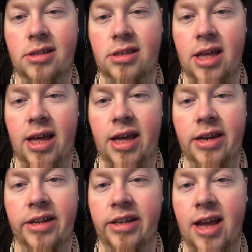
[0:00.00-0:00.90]

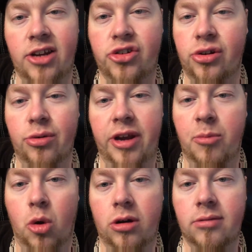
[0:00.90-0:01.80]
that's not true
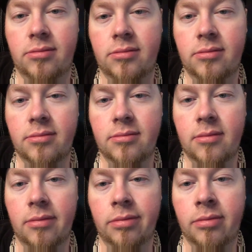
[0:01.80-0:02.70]
anymore.
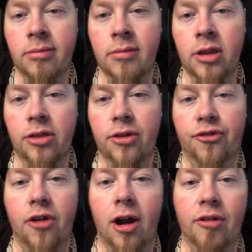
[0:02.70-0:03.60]
The
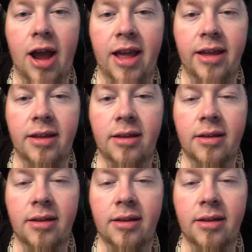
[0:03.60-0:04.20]
far right,